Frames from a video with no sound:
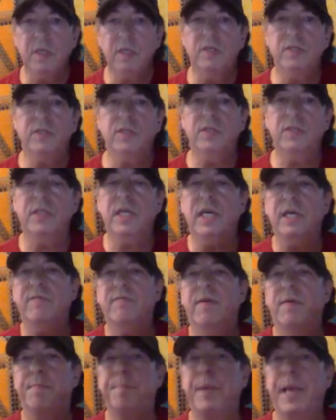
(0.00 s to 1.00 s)
So there's kind of
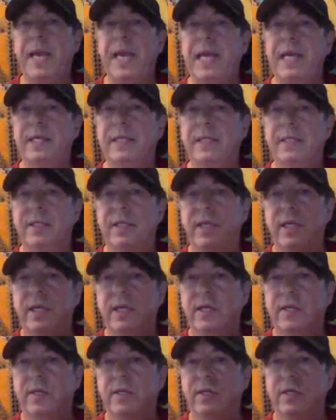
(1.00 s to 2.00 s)
a band
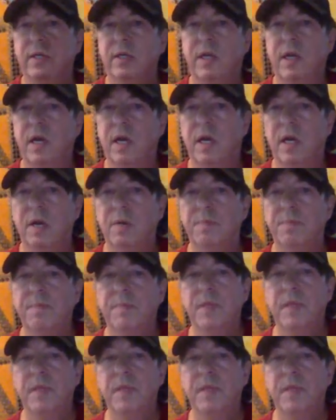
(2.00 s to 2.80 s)
there, and